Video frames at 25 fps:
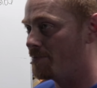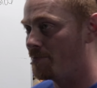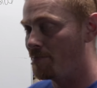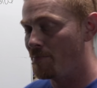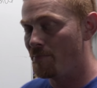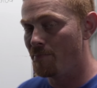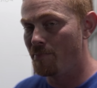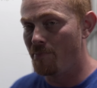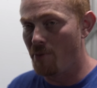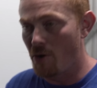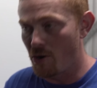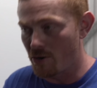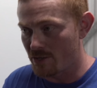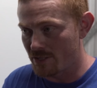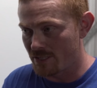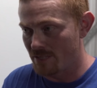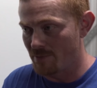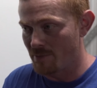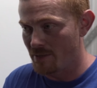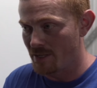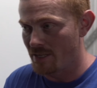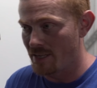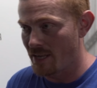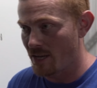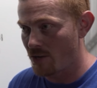boxed
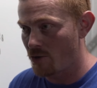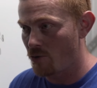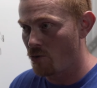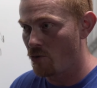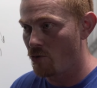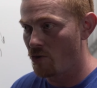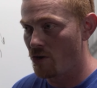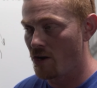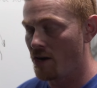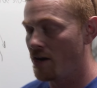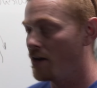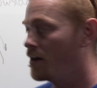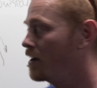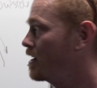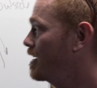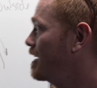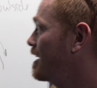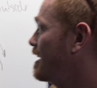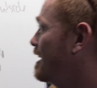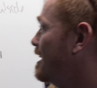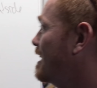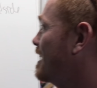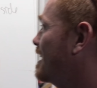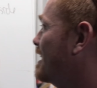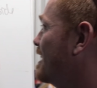them into that corner,
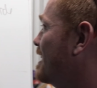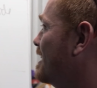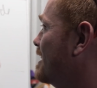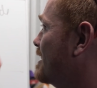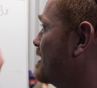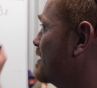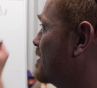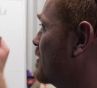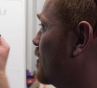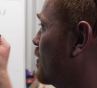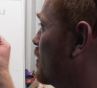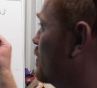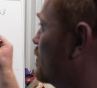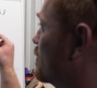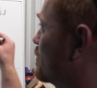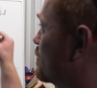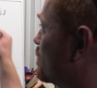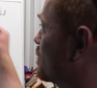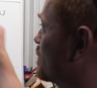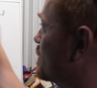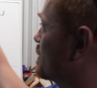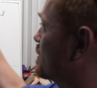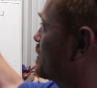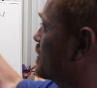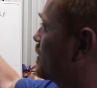he is going to
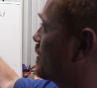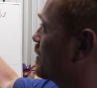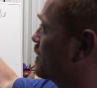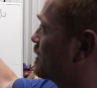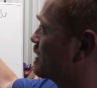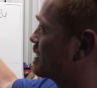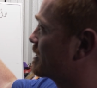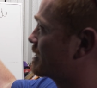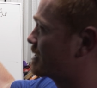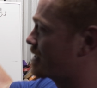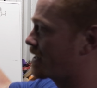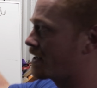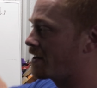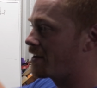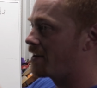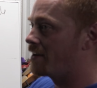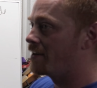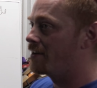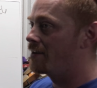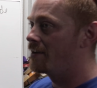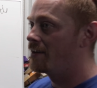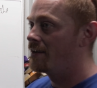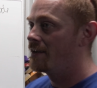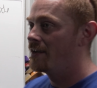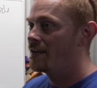return to center
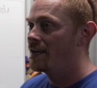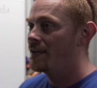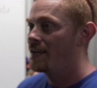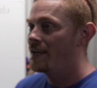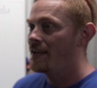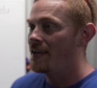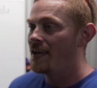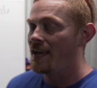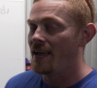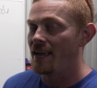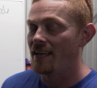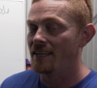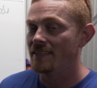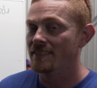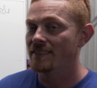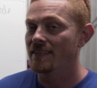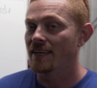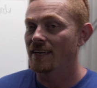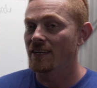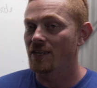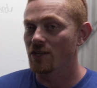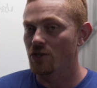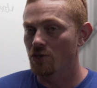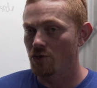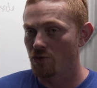and
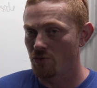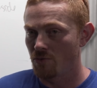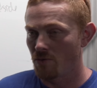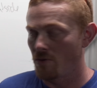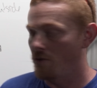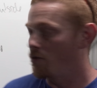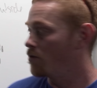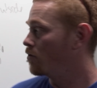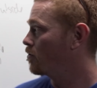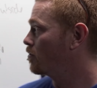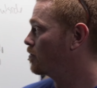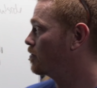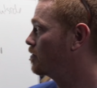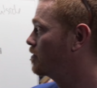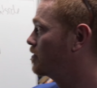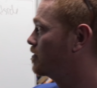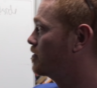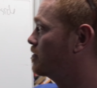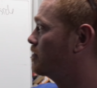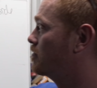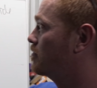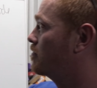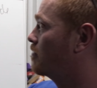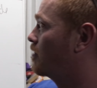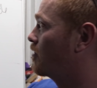take control
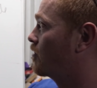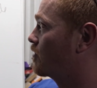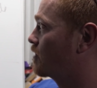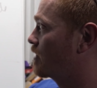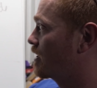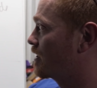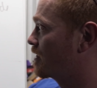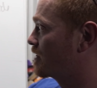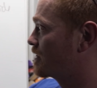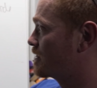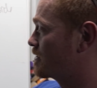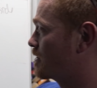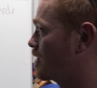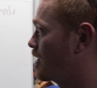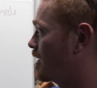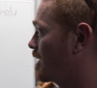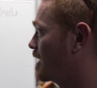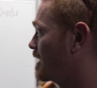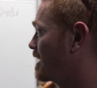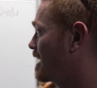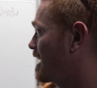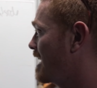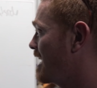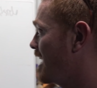on the other side,